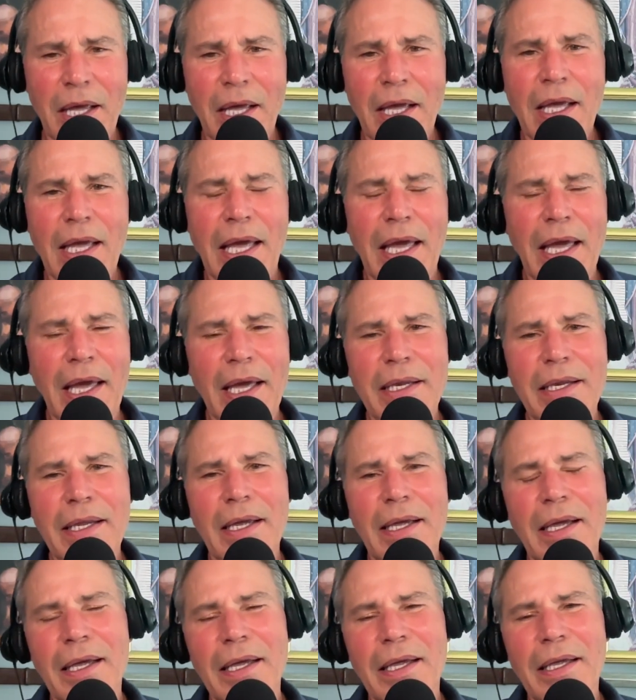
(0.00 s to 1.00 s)
And
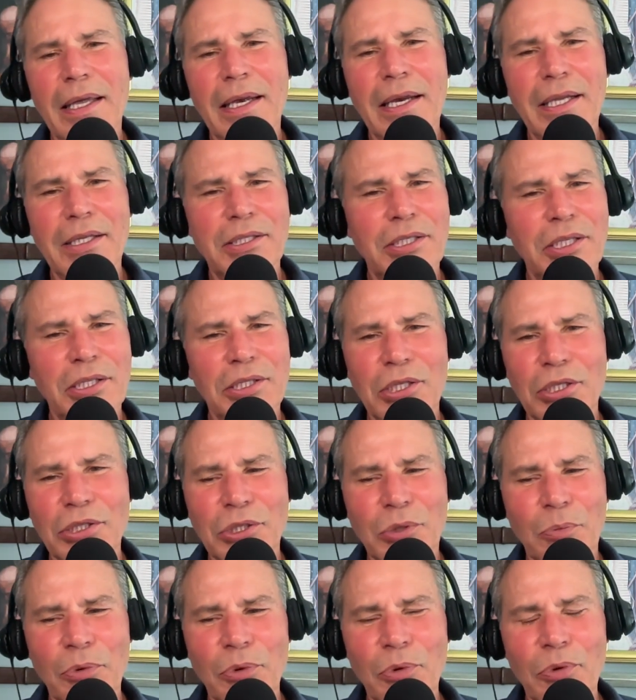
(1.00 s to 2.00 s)
it's just
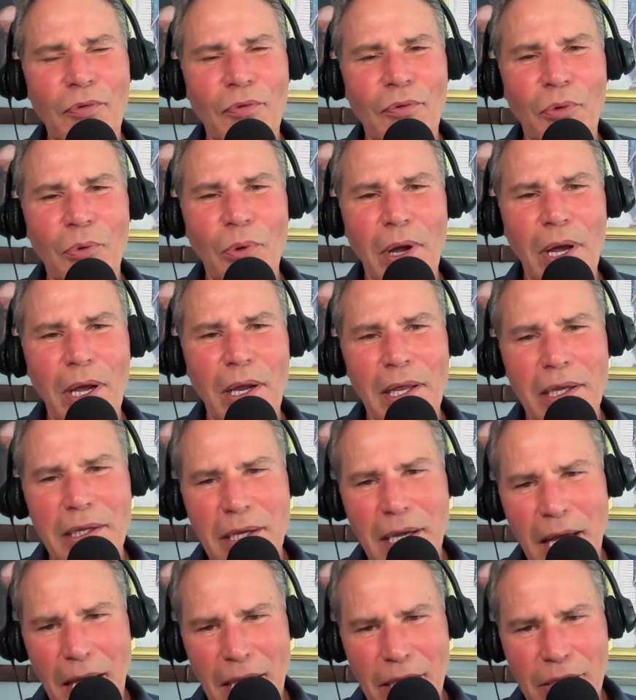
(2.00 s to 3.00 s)
such a beautiful way, and
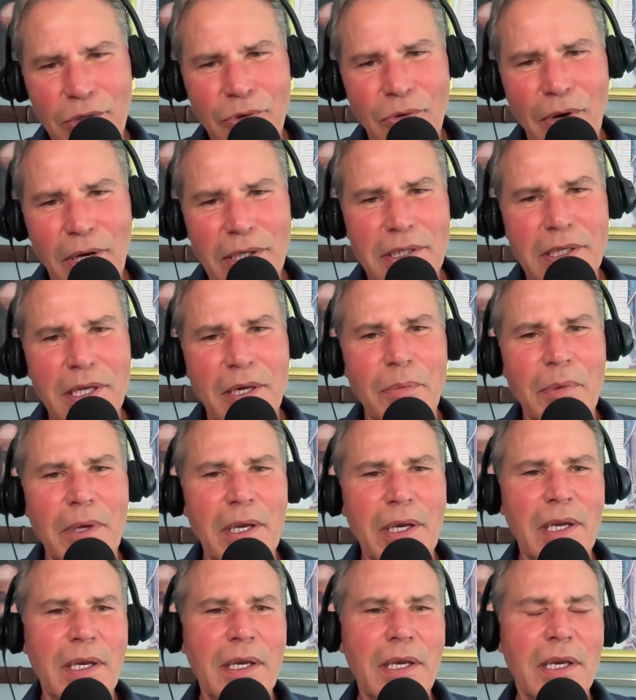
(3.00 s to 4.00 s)
let God's grace come
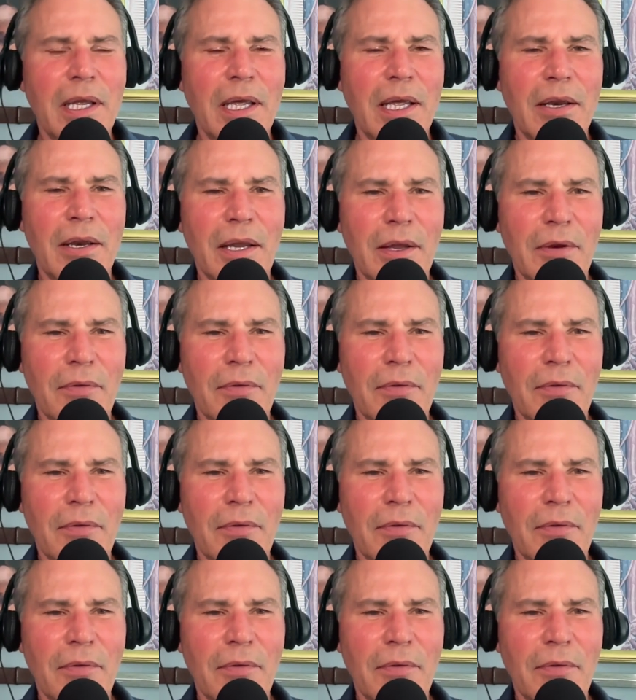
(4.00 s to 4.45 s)
in and